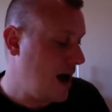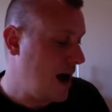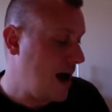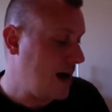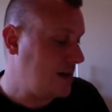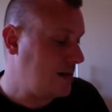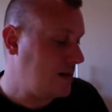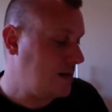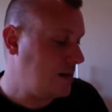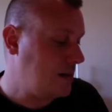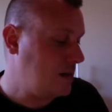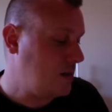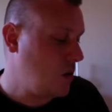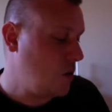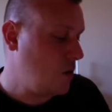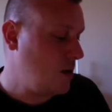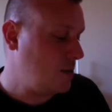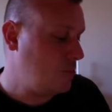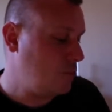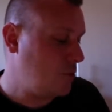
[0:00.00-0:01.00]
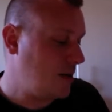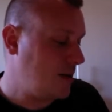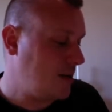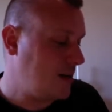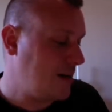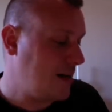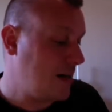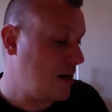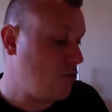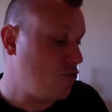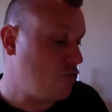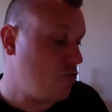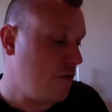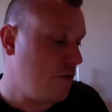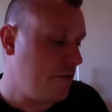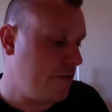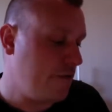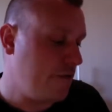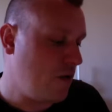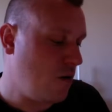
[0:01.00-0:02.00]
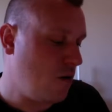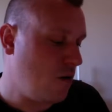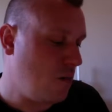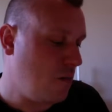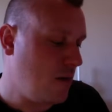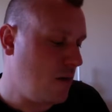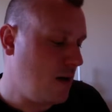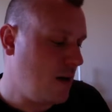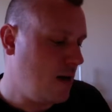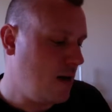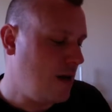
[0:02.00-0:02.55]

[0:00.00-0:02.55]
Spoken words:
As this stone is presented in a rough form,